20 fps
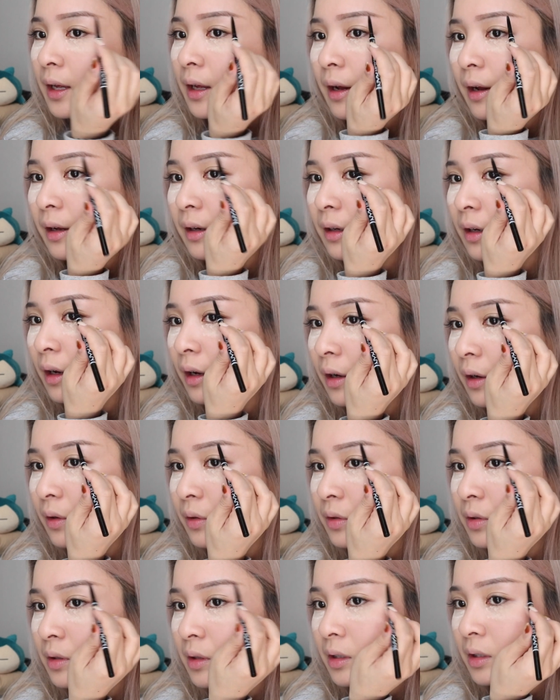And I
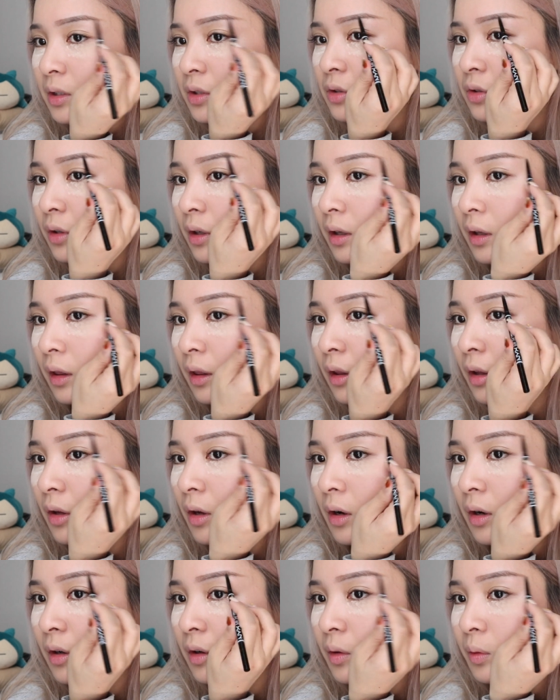also like to draw it
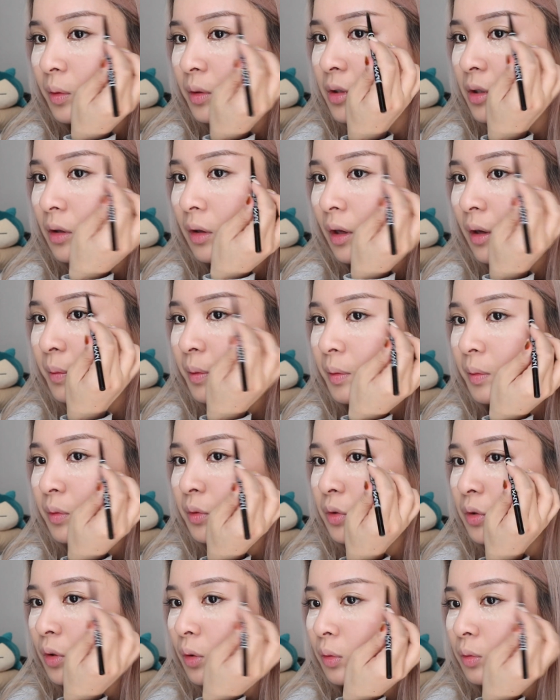longer, which a lot of
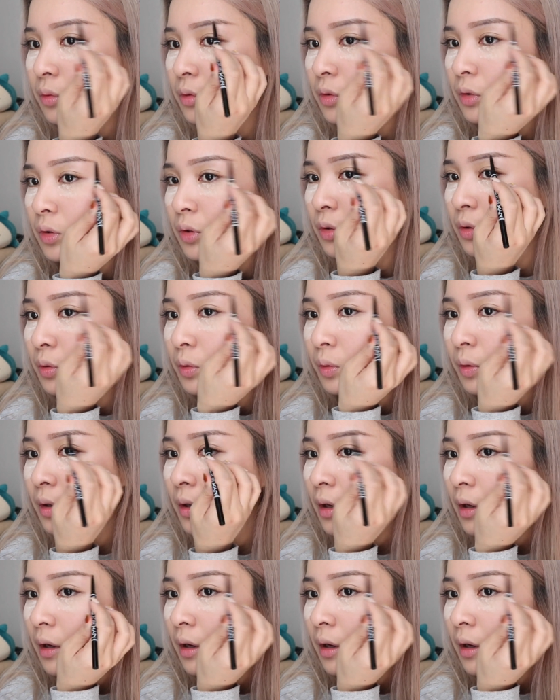people don't do.